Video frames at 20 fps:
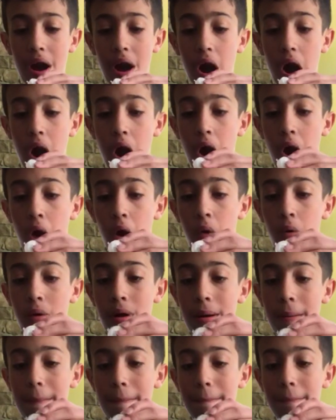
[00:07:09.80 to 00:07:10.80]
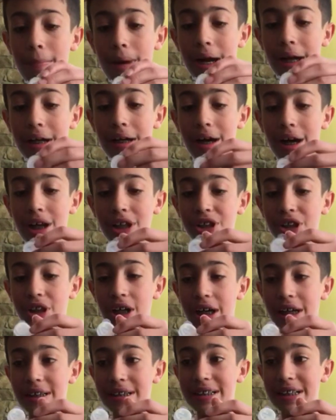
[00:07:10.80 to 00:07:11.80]
Oh my gosh,
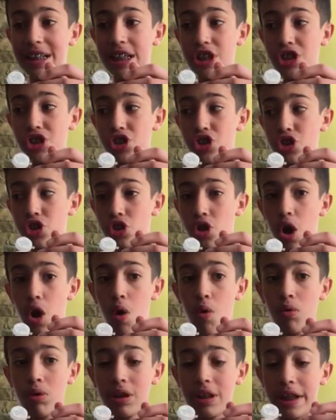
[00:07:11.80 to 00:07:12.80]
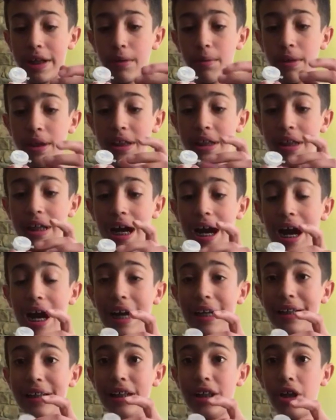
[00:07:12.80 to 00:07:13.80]
guys, it is so liquidy. I
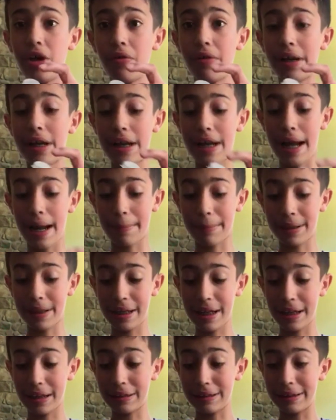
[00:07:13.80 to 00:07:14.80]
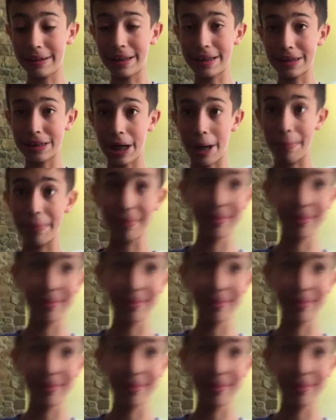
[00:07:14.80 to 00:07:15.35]
need to go get a napkin and clean this up.